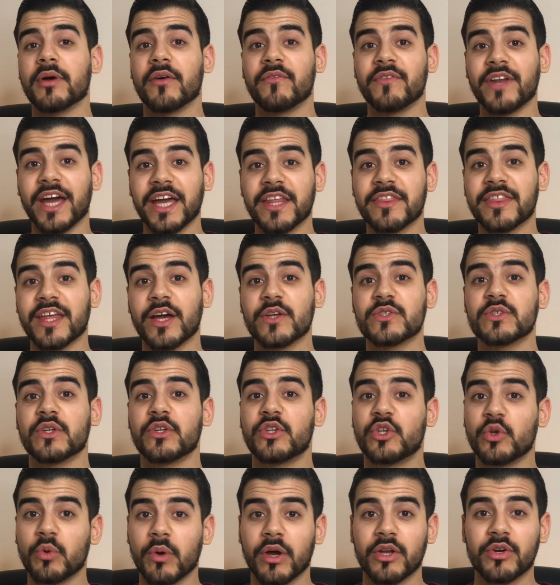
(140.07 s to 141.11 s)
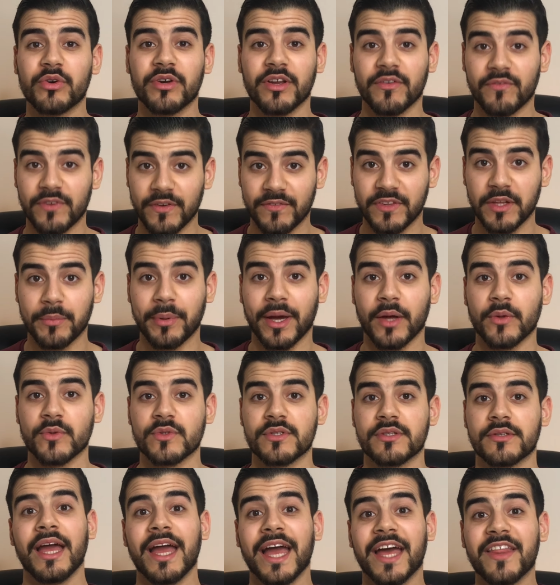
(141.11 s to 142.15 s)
of £9,250.